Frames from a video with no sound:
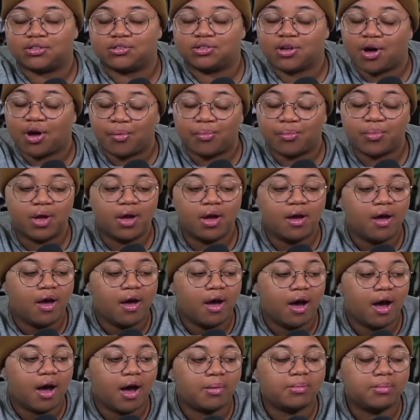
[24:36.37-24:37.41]
So
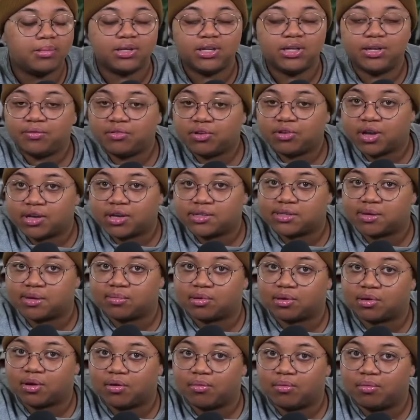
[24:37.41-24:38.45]
leave your thoughts down
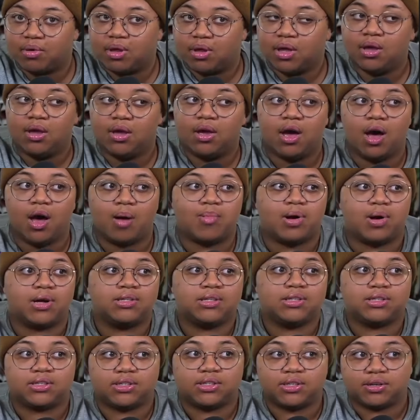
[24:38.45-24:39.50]
below about
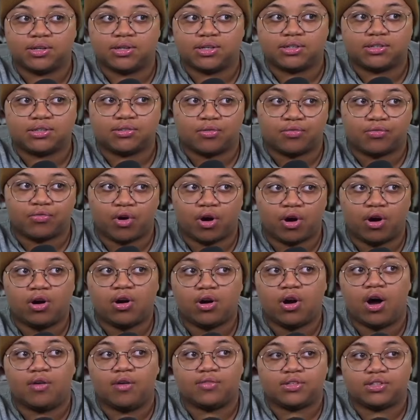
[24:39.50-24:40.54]
the series so far.
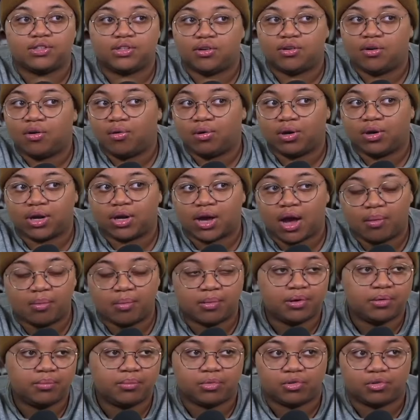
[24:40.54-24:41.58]
Obviously only
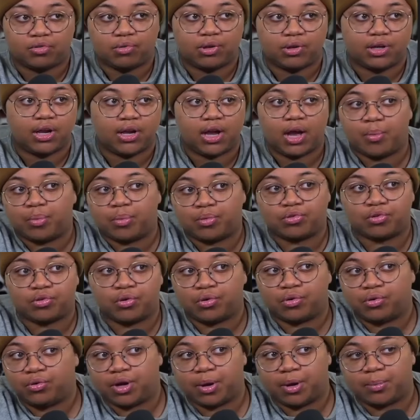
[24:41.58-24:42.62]
comment between like episode
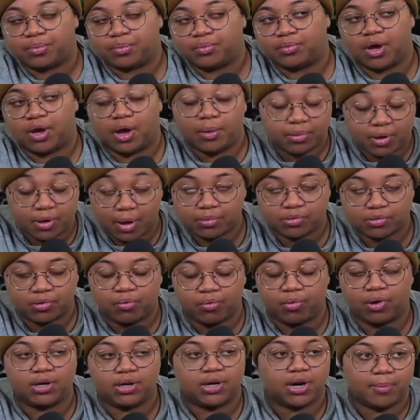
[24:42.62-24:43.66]

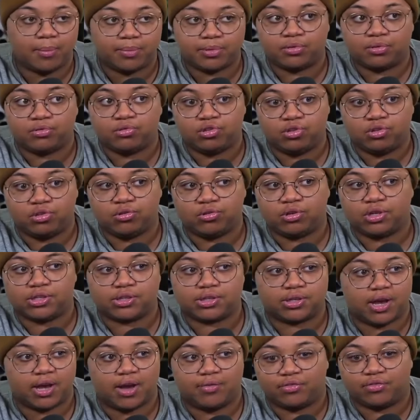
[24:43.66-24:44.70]
one and episode two, because
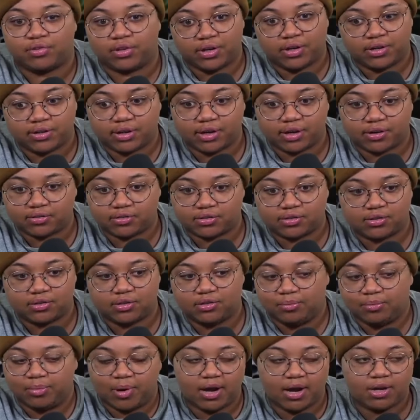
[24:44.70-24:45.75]
I haven't seen anything else. You
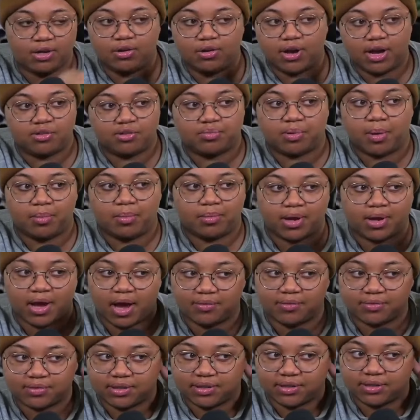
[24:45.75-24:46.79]
guys probably
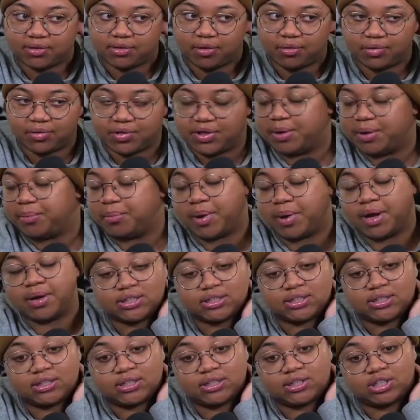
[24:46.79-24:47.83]
have seen the whole thing, but
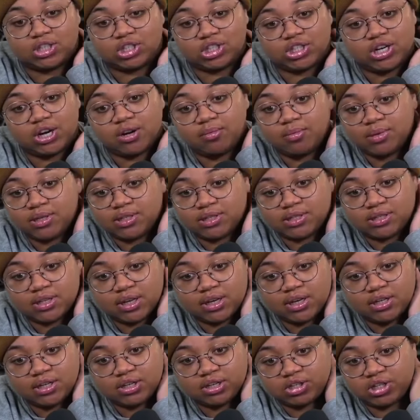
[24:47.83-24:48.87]
the chairman's son
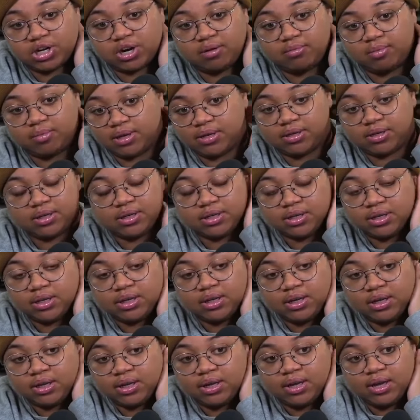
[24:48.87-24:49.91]
and the chairman,
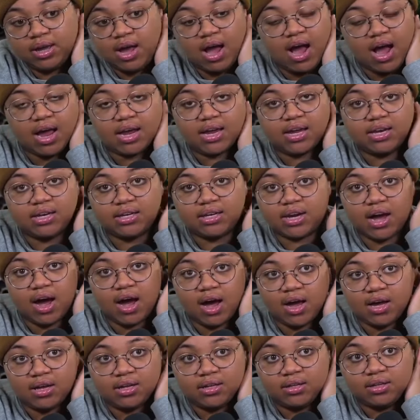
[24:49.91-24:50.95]
I
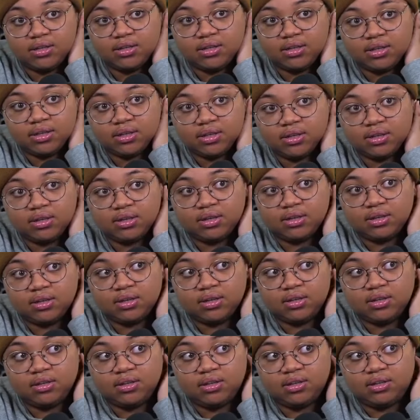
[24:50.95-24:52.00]
cannot,
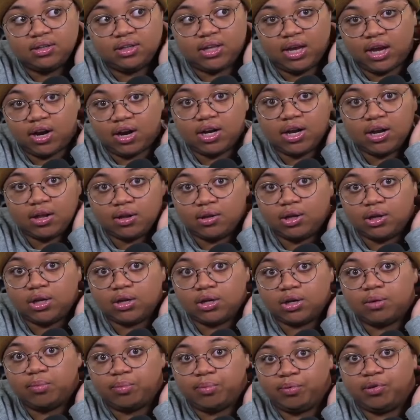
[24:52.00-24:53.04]
they're like
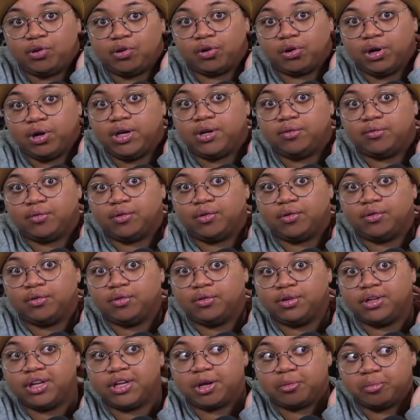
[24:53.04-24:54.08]
literally pure evil,
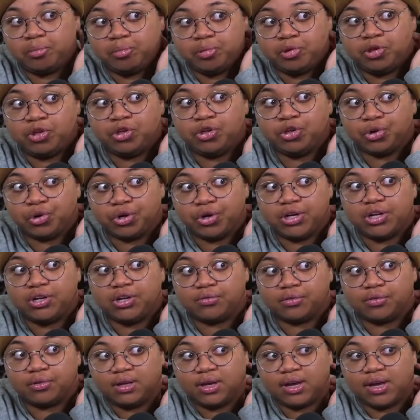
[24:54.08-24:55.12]

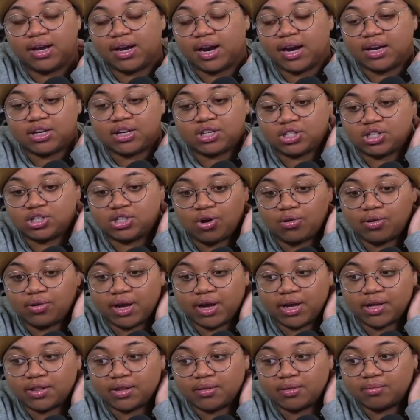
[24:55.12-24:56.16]
and I just don't
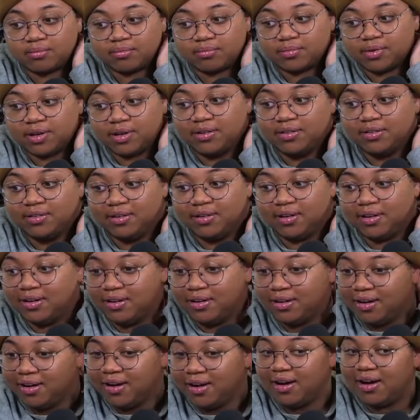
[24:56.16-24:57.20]
like them.
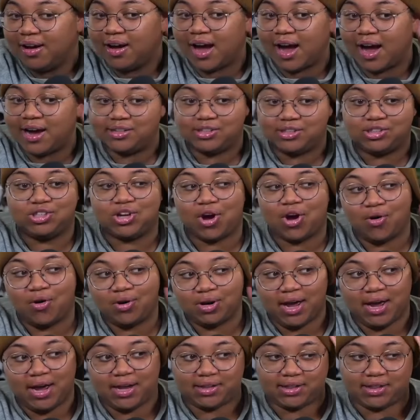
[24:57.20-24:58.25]
I don't
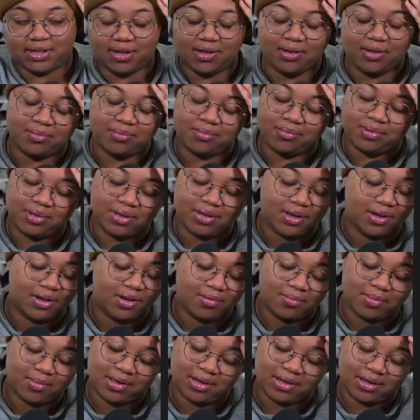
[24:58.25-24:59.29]
like them. Oh
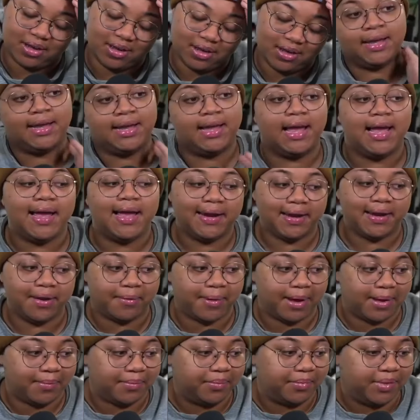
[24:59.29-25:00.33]
my god.
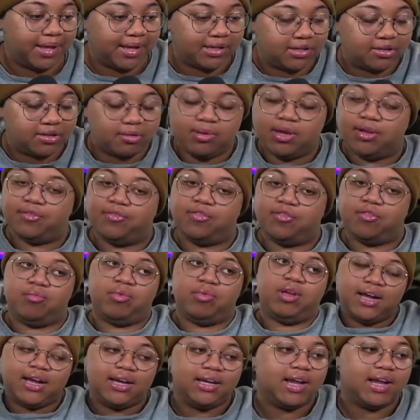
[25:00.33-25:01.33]
Anyway, that's gonna be it for me.